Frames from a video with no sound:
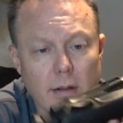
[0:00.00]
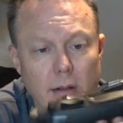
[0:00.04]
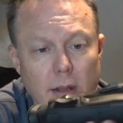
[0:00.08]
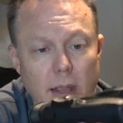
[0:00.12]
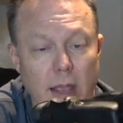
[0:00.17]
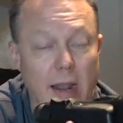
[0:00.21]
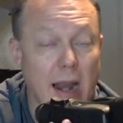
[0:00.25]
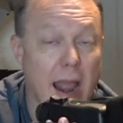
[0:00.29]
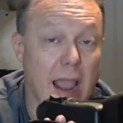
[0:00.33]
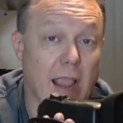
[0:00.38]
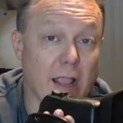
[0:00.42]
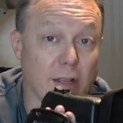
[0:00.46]

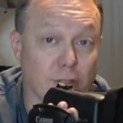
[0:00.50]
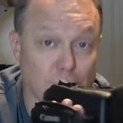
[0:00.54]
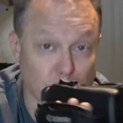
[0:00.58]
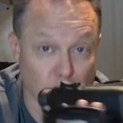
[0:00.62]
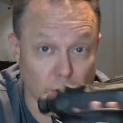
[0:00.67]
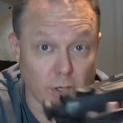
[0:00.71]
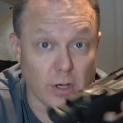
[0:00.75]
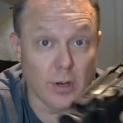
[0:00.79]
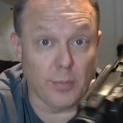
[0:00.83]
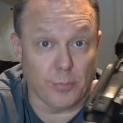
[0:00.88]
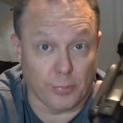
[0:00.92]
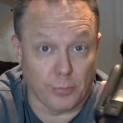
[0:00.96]
and I can
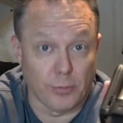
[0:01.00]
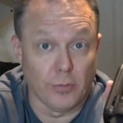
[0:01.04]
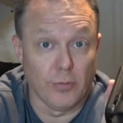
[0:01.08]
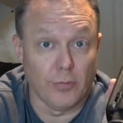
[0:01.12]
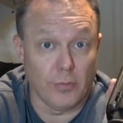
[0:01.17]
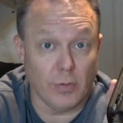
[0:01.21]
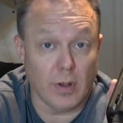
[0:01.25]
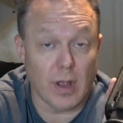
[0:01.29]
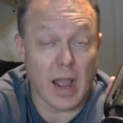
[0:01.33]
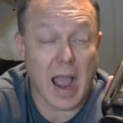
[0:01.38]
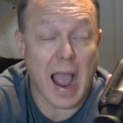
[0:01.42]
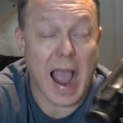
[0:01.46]
certainly improve.
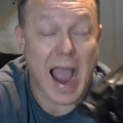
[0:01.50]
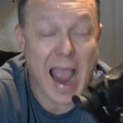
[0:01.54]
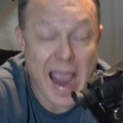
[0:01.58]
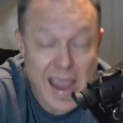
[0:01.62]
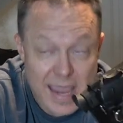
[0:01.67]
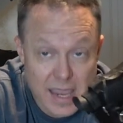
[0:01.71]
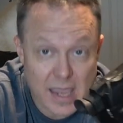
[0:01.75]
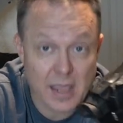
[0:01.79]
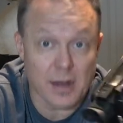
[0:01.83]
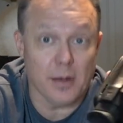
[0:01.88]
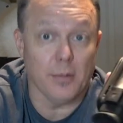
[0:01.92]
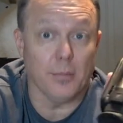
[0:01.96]
I
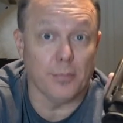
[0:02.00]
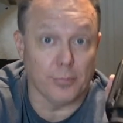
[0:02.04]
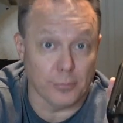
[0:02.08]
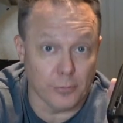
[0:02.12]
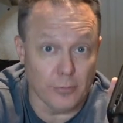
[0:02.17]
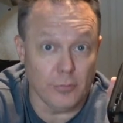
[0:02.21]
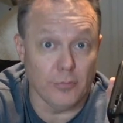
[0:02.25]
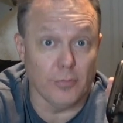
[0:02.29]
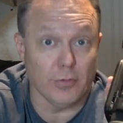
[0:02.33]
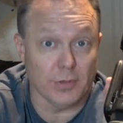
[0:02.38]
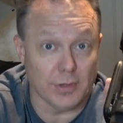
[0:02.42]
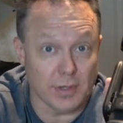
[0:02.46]
can
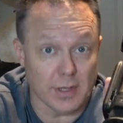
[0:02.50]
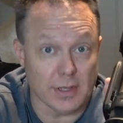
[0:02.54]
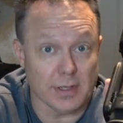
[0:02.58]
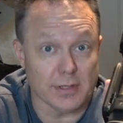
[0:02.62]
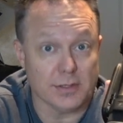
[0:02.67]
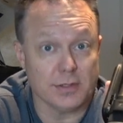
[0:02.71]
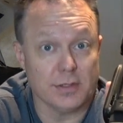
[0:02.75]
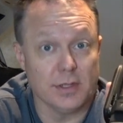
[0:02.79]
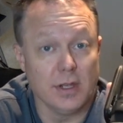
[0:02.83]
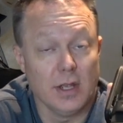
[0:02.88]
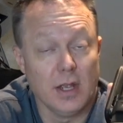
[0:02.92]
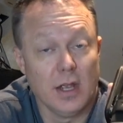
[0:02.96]
improve with
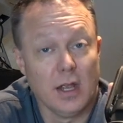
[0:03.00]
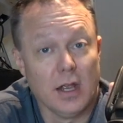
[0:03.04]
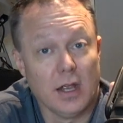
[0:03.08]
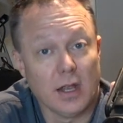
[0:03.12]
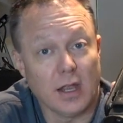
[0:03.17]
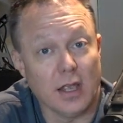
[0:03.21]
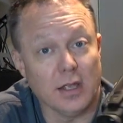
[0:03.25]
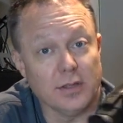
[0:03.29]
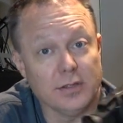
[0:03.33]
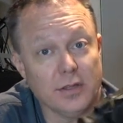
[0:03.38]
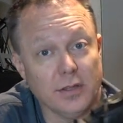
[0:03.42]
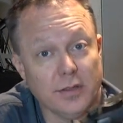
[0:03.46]
this
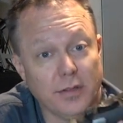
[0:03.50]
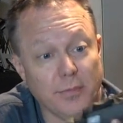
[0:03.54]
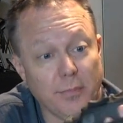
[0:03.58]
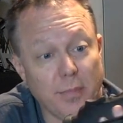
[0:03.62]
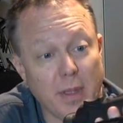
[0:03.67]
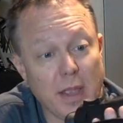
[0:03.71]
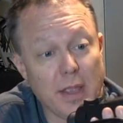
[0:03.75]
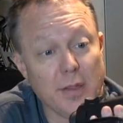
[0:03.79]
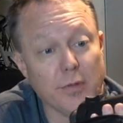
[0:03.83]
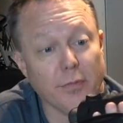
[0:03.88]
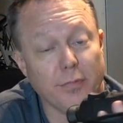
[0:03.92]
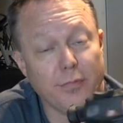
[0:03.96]
because of the
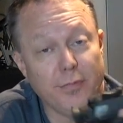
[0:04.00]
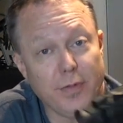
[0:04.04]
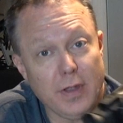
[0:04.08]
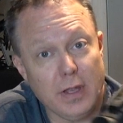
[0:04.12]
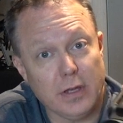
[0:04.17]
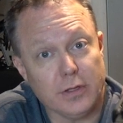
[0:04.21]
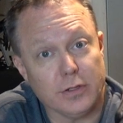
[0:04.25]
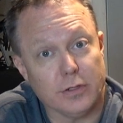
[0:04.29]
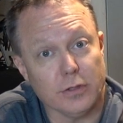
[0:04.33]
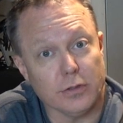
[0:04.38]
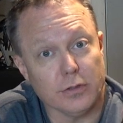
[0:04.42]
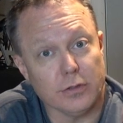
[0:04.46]
manual
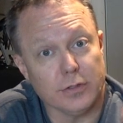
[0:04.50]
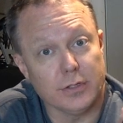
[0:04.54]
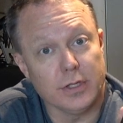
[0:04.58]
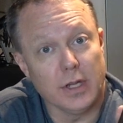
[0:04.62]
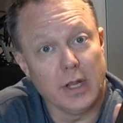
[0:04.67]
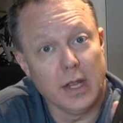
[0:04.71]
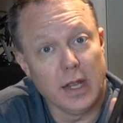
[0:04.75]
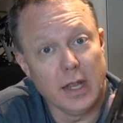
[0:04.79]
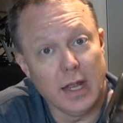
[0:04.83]
features.